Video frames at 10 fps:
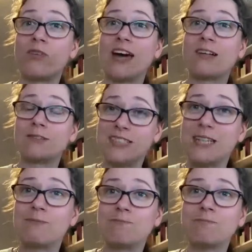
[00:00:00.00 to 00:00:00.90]

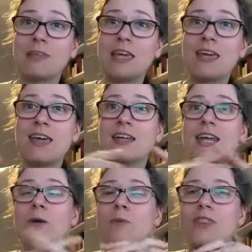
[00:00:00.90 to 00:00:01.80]
faculty.
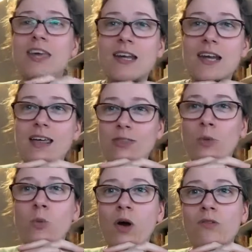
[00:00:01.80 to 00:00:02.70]
Now, within
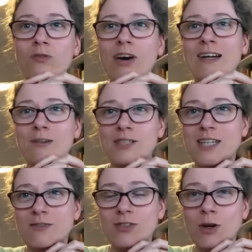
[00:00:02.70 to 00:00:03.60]
the one
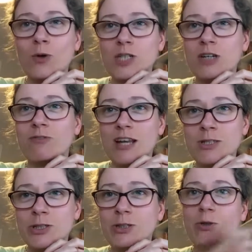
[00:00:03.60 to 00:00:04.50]
faculty of theology and
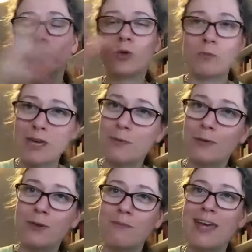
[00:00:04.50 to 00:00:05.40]
religion and all the
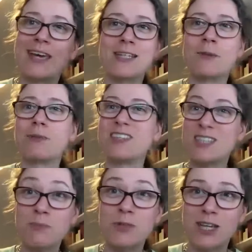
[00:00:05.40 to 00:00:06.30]
people that make it up and the
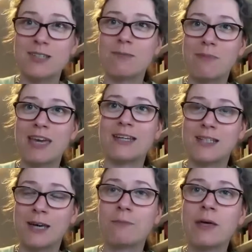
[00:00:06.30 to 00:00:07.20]
subjects that make
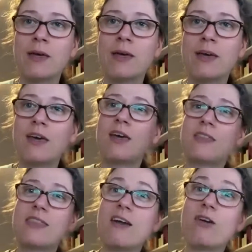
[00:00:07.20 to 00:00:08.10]
it up,
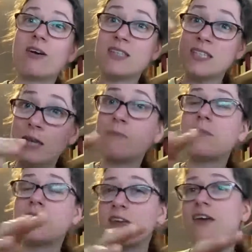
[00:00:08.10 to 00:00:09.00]
there are
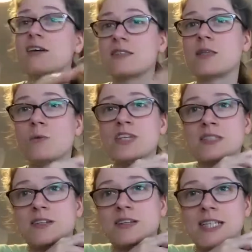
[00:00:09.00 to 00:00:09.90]
some things that we
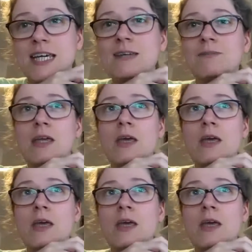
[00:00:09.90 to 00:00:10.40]
study